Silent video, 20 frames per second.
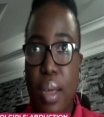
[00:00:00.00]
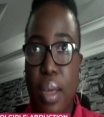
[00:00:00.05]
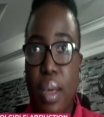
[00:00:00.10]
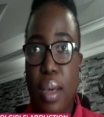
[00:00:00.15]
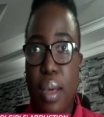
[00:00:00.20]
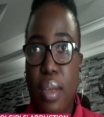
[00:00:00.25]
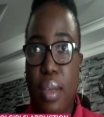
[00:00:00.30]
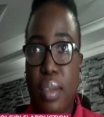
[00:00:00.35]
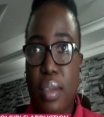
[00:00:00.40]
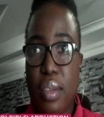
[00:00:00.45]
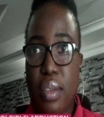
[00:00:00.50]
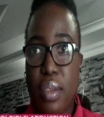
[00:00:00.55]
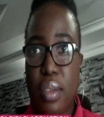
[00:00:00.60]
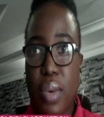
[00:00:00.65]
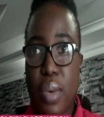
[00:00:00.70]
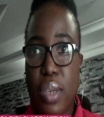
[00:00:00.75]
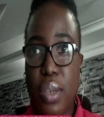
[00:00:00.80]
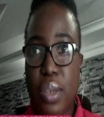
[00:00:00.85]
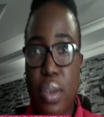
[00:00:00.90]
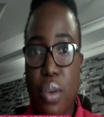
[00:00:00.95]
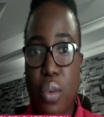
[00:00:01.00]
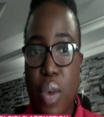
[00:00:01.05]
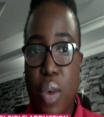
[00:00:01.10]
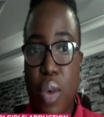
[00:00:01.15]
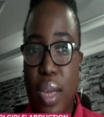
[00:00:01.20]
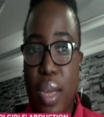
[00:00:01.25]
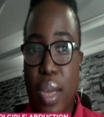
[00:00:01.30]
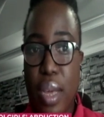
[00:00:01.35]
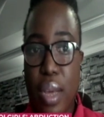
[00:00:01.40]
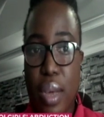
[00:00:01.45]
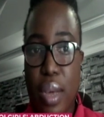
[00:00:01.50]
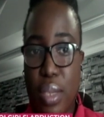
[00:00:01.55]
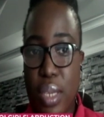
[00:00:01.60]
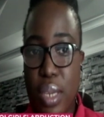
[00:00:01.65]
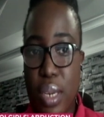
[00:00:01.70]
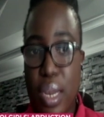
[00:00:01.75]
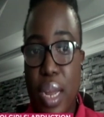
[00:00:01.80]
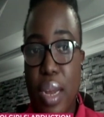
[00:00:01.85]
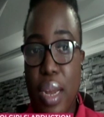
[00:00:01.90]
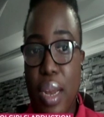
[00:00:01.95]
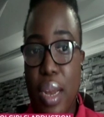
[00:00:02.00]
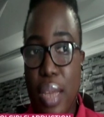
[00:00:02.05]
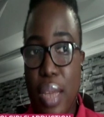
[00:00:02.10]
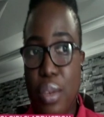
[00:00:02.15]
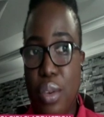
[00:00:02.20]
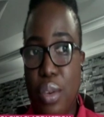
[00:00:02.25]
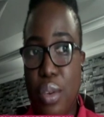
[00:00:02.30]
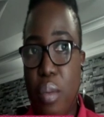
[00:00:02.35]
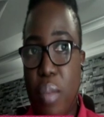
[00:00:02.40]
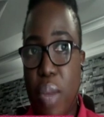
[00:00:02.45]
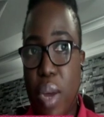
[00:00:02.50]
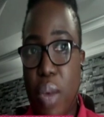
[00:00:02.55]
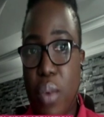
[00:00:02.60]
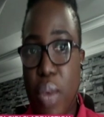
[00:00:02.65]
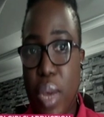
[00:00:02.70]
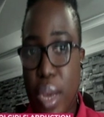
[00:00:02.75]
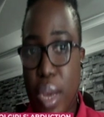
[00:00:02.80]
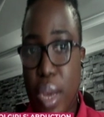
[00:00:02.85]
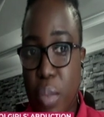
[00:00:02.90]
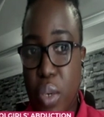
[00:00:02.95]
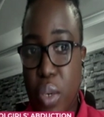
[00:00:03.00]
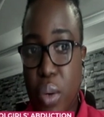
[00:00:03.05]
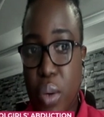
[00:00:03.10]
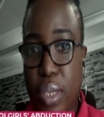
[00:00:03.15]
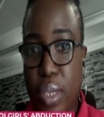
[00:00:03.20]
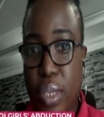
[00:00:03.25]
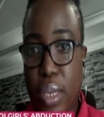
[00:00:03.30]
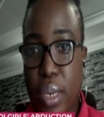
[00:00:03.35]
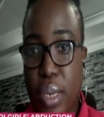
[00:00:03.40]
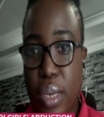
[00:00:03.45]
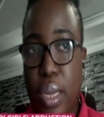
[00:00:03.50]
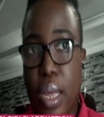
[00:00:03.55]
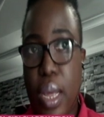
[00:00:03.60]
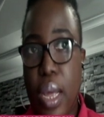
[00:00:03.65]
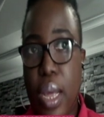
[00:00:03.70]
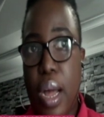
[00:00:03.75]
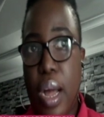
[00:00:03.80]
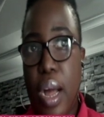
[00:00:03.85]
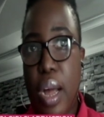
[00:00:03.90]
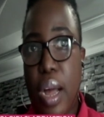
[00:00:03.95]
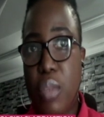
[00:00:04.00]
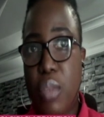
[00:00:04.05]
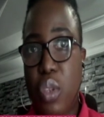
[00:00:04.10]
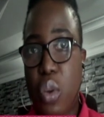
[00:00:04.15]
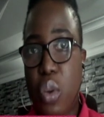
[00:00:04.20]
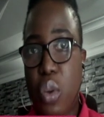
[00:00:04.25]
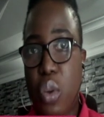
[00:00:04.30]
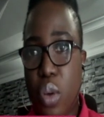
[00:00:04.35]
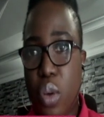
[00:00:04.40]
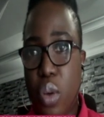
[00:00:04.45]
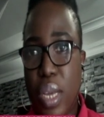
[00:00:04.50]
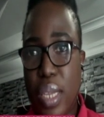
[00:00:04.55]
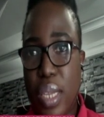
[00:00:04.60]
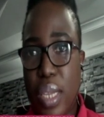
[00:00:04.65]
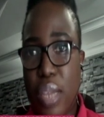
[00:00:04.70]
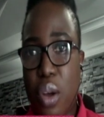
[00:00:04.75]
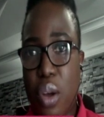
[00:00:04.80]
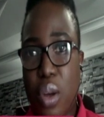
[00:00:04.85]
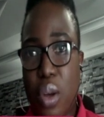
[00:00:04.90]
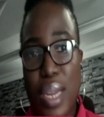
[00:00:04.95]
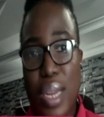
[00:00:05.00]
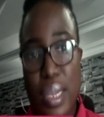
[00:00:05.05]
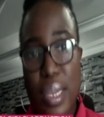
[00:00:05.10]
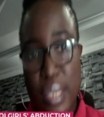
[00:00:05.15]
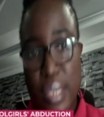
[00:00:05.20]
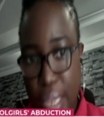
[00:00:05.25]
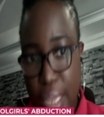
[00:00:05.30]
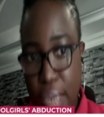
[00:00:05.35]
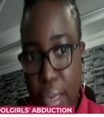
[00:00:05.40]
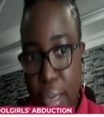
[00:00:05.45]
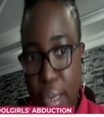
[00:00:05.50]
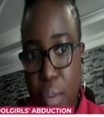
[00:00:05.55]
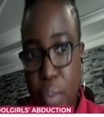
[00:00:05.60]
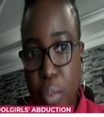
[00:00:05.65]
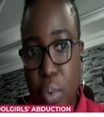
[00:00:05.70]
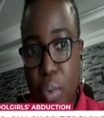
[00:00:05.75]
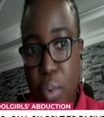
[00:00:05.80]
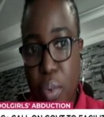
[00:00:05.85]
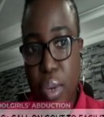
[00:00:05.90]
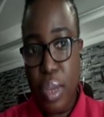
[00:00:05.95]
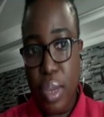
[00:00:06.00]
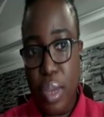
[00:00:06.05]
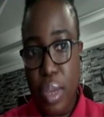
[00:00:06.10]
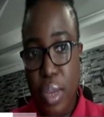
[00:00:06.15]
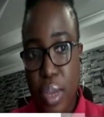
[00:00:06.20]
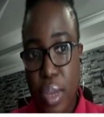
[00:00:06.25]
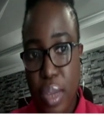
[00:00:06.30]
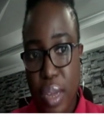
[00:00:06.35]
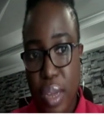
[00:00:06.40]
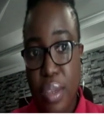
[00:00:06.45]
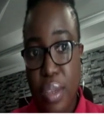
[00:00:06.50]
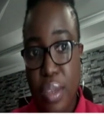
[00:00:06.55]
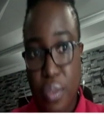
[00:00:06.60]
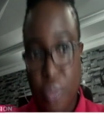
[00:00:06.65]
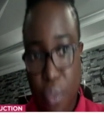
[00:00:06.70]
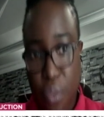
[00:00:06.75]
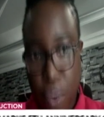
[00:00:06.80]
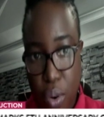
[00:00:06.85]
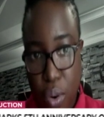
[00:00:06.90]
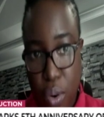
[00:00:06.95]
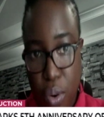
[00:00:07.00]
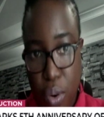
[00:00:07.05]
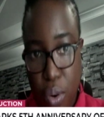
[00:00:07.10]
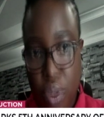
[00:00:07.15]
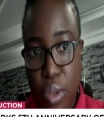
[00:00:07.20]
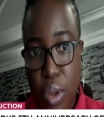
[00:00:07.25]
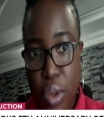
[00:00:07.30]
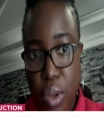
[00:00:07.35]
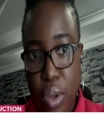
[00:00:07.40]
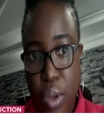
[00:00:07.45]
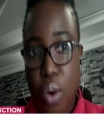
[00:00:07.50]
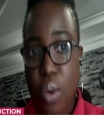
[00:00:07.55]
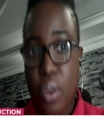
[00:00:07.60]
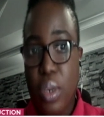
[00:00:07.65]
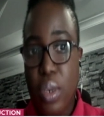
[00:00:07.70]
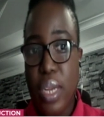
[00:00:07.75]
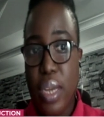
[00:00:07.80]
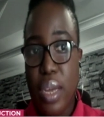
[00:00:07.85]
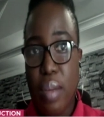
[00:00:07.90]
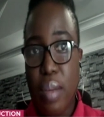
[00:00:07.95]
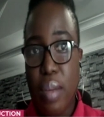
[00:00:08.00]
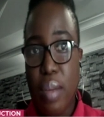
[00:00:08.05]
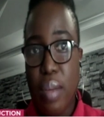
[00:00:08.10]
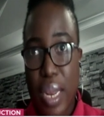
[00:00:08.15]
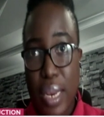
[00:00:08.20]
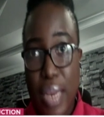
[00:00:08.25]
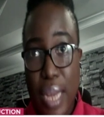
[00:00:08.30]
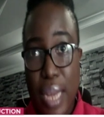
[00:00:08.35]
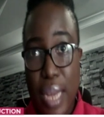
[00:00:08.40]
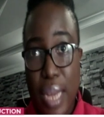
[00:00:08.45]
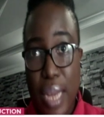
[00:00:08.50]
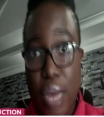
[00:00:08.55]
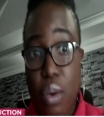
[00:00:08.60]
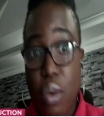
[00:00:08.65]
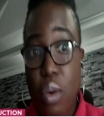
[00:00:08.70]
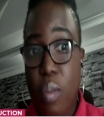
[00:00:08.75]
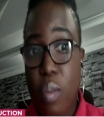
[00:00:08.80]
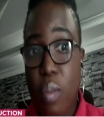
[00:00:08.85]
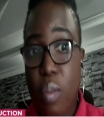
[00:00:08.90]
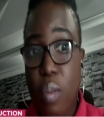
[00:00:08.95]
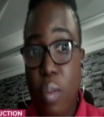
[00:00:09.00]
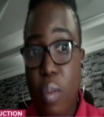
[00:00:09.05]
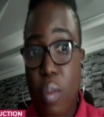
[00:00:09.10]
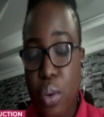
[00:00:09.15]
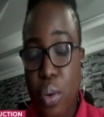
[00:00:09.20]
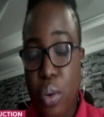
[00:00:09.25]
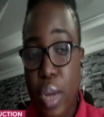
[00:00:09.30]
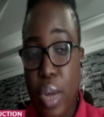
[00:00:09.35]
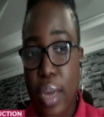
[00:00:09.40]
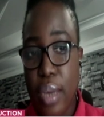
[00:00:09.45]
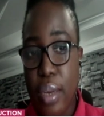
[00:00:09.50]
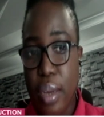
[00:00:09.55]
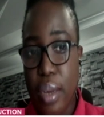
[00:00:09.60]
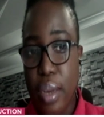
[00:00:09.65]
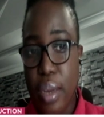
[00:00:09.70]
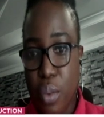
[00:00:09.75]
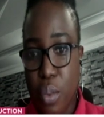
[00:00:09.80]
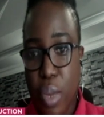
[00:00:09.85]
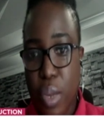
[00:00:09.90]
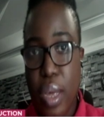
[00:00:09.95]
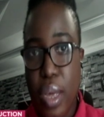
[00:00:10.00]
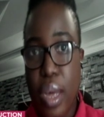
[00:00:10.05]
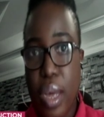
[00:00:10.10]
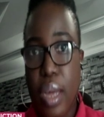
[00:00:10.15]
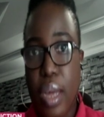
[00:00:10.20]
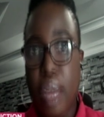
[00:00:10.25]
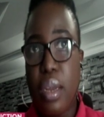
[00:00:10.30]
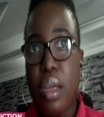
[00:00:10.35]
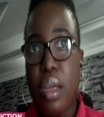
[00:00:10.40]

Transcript: a situation where girls in that large number were abducted. Um, so it's understandable if there is focus on them and that global outcry that we had.